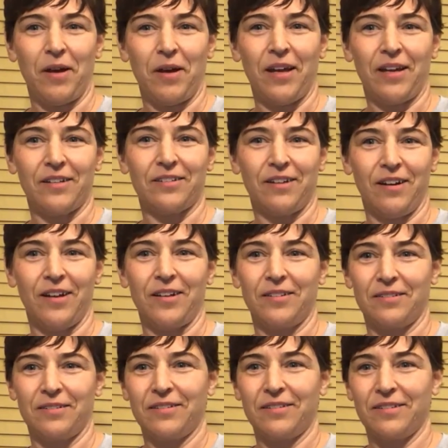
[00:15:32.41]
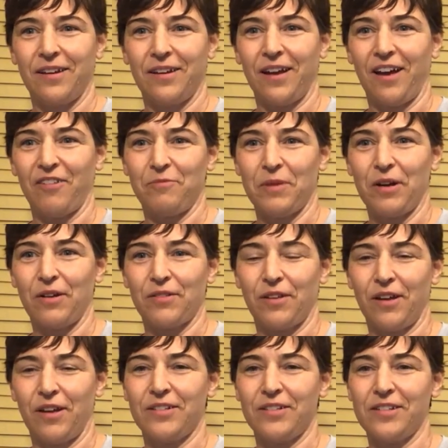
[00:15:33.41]
I had gone a half
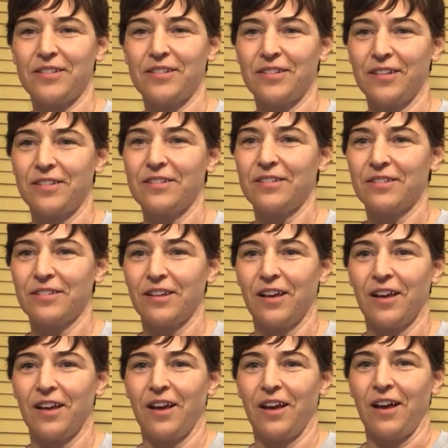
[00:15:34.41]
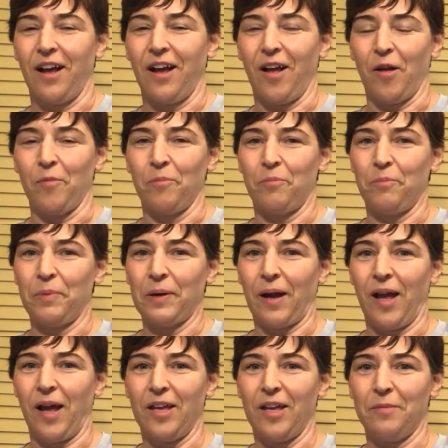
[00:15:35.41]
marathon distance, but
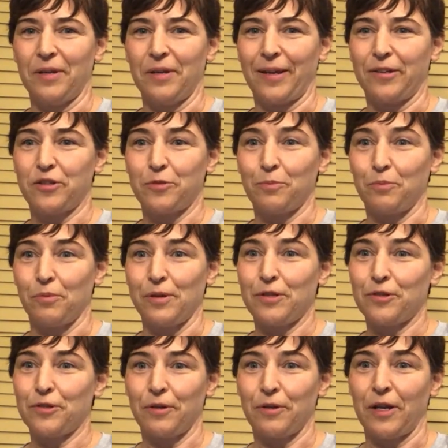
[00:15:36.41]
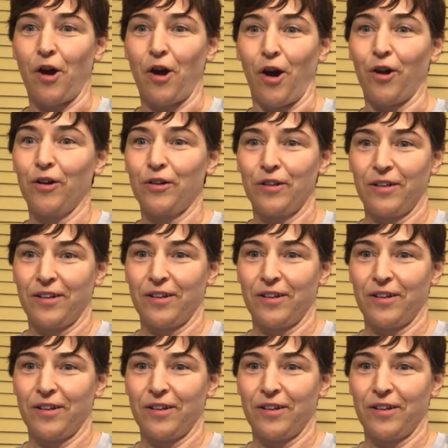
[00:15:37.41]
I am a sprinter at heart.